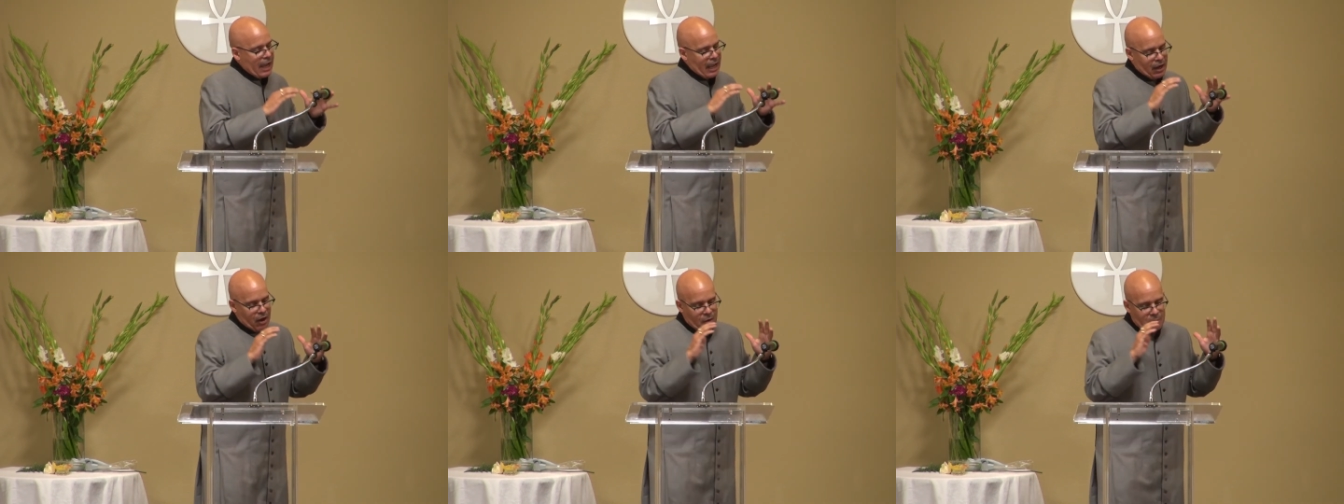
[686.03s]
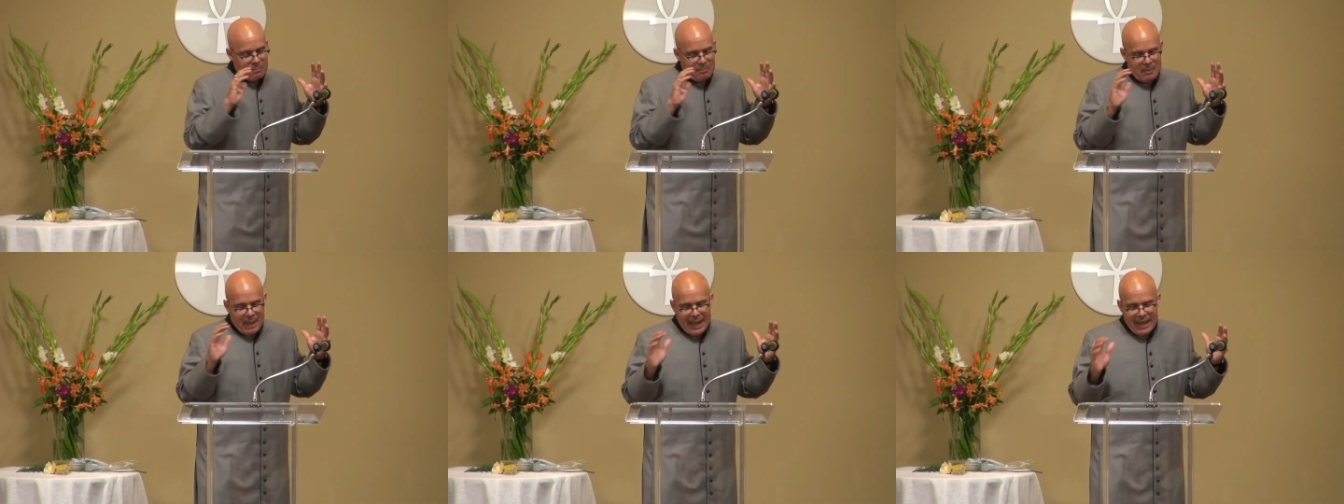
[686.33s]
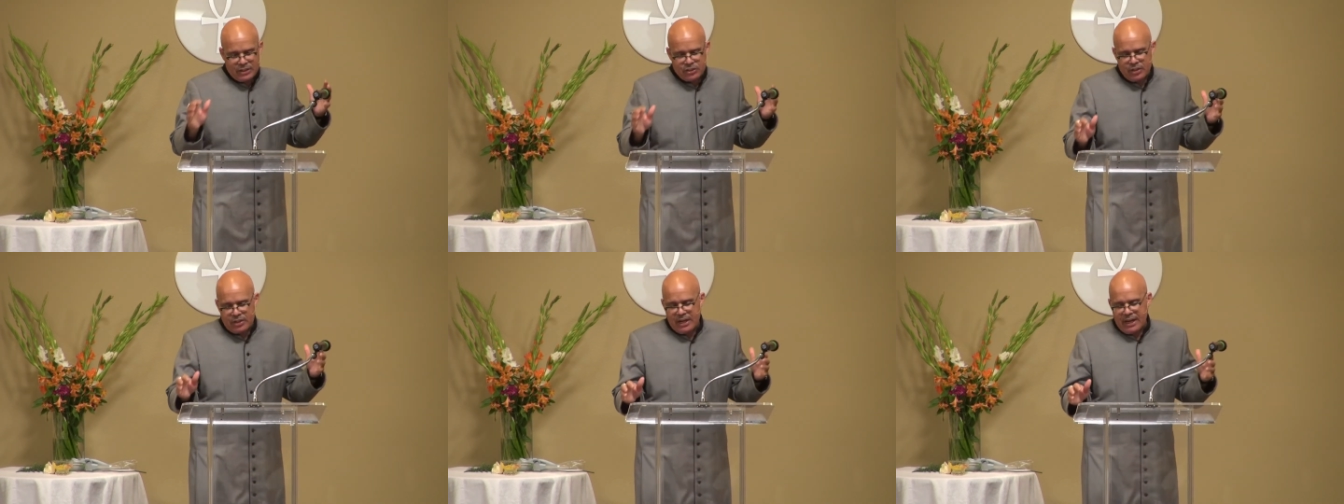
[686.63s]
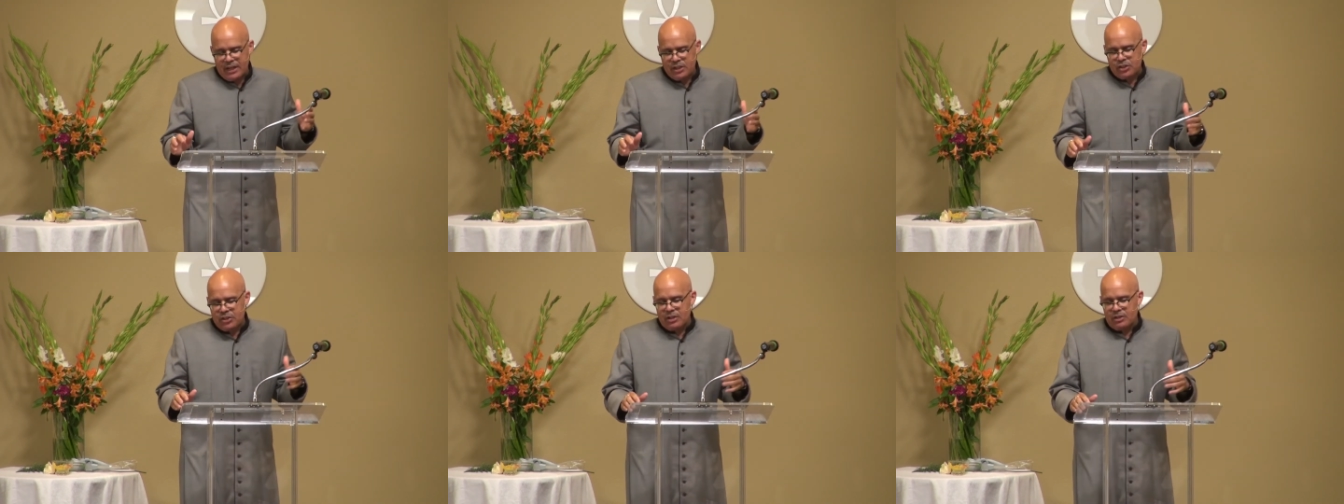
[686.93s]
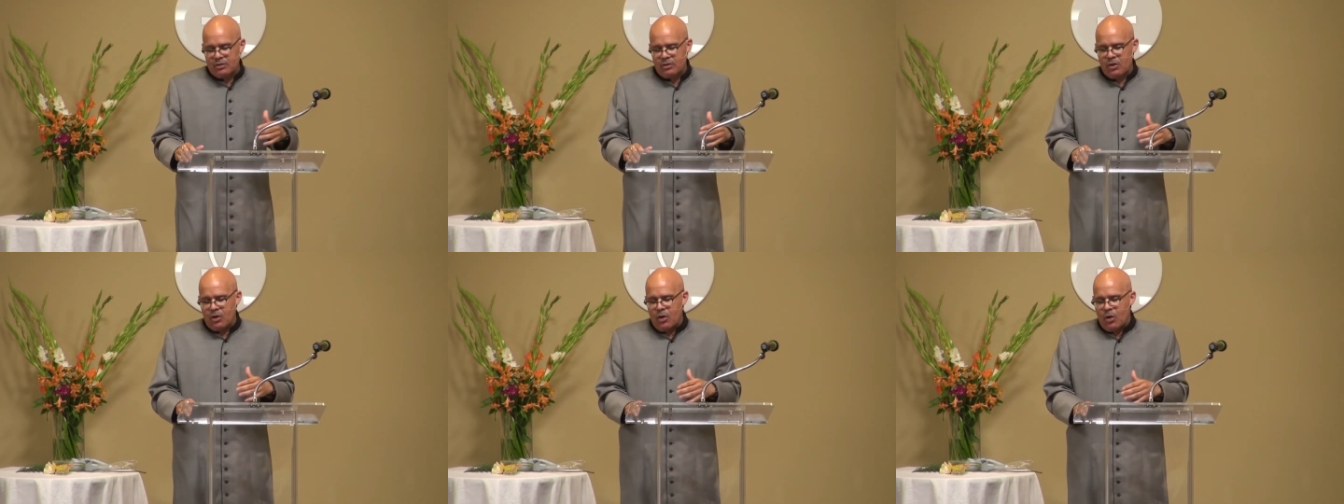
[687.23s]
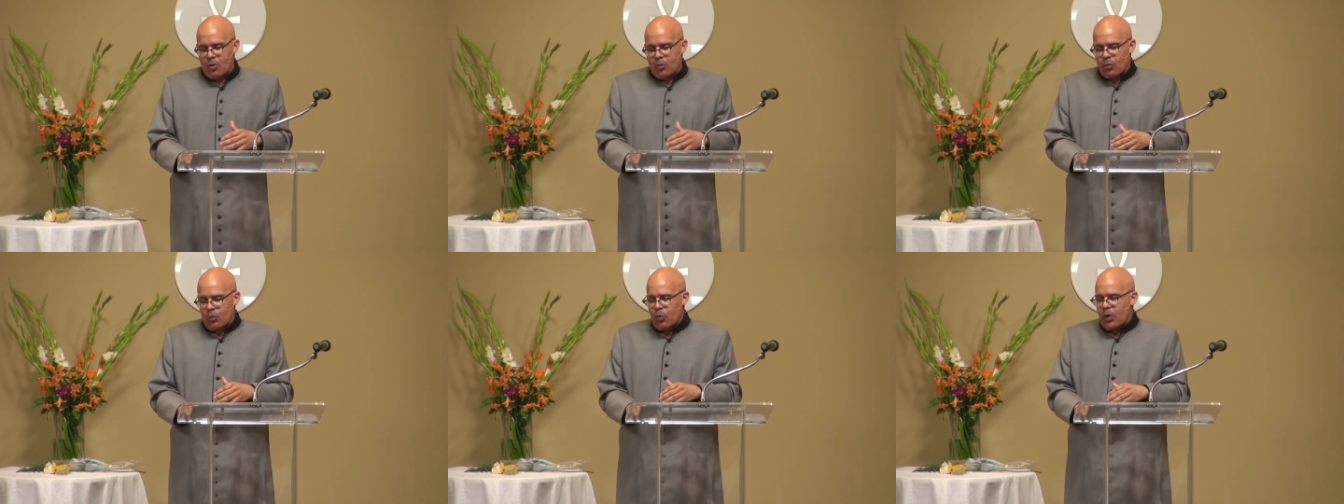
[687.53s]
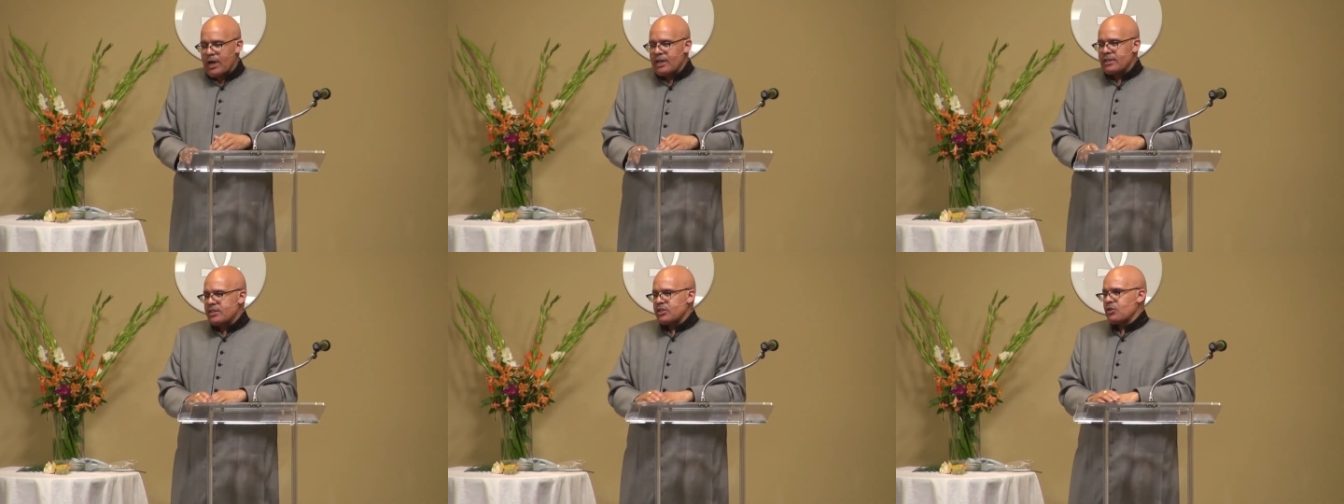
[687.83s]
Our imagination
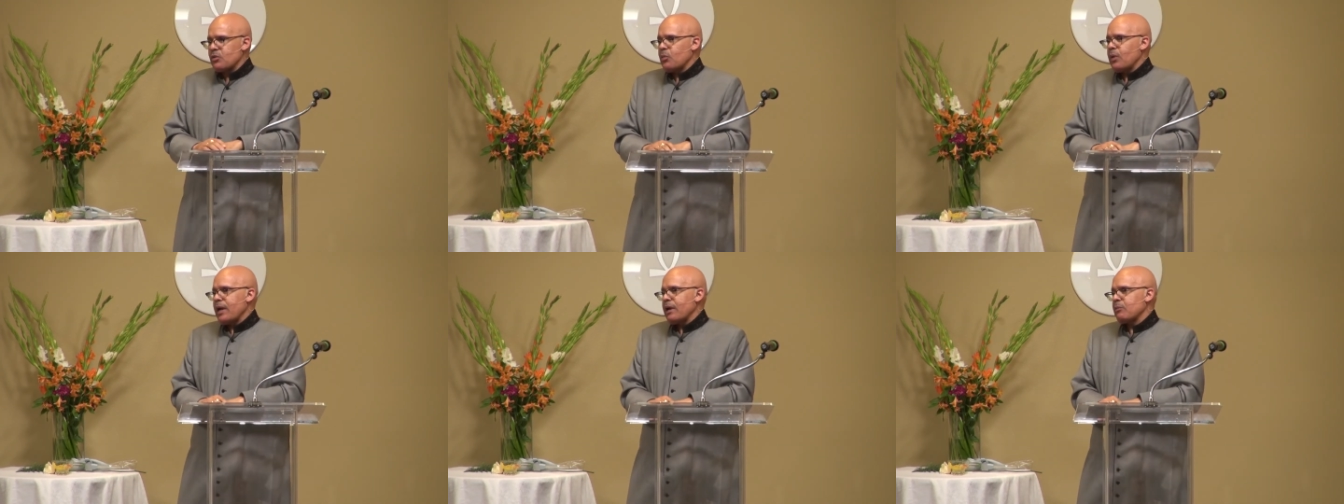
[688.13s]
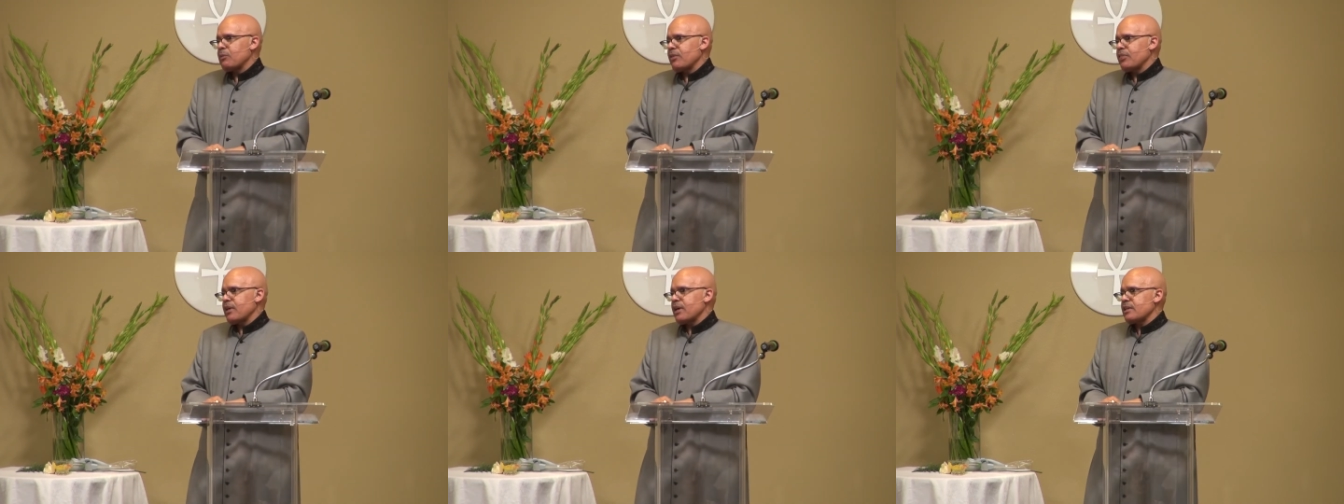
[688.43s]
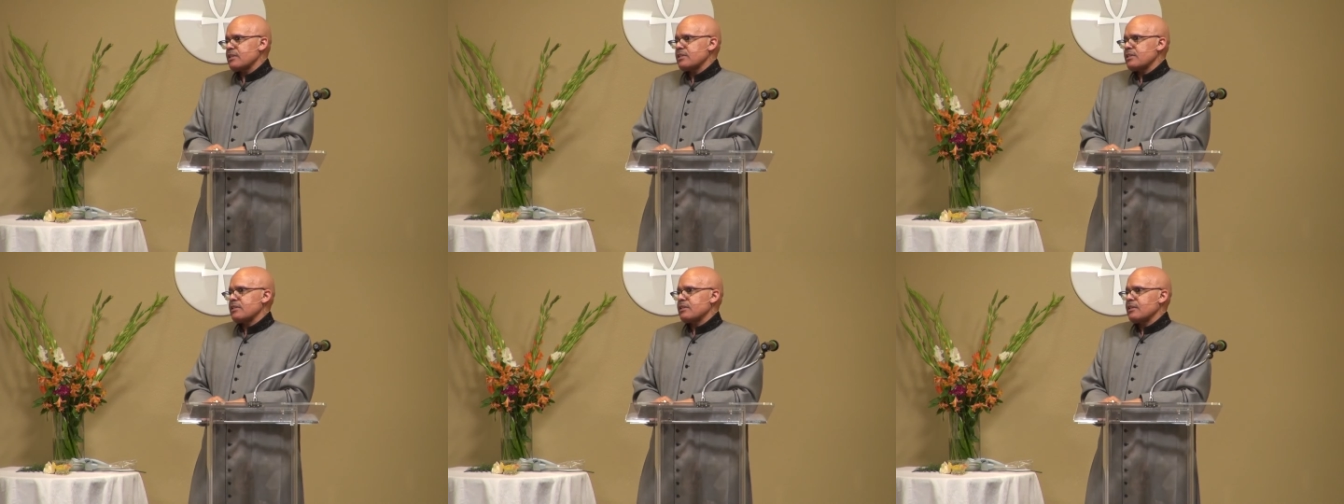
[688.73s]
runs away with us,